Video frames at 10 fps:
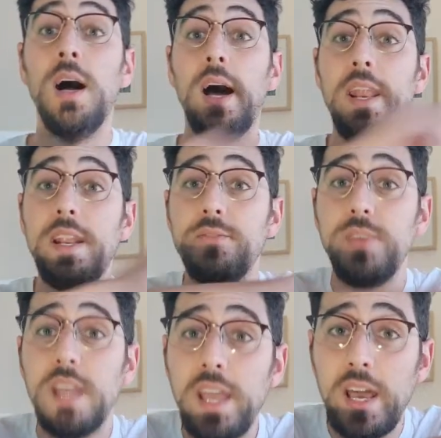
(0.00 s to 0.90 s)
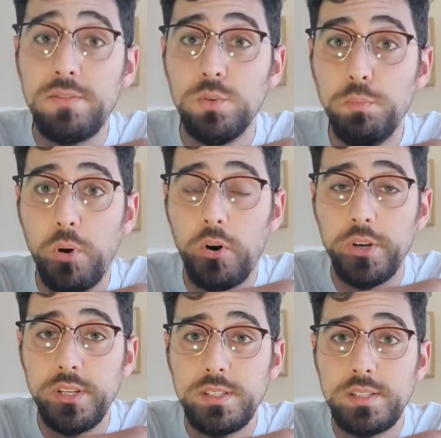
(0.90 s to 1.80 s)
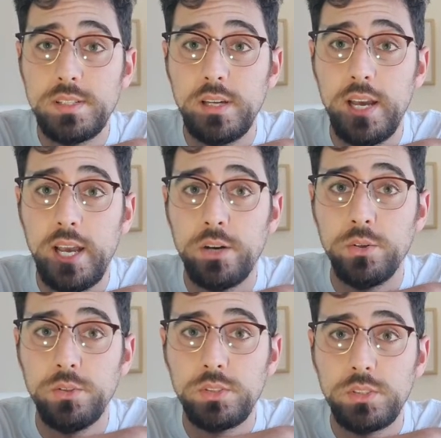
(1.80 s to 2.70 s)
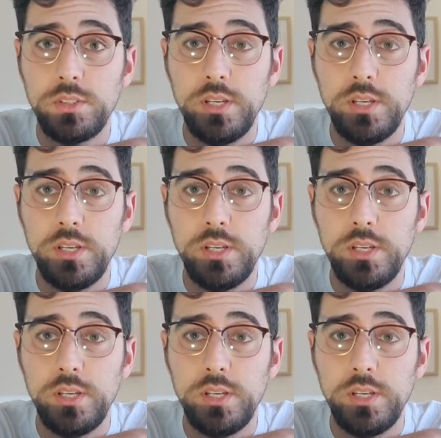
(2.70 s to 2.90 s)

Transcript: Another thing I had to point out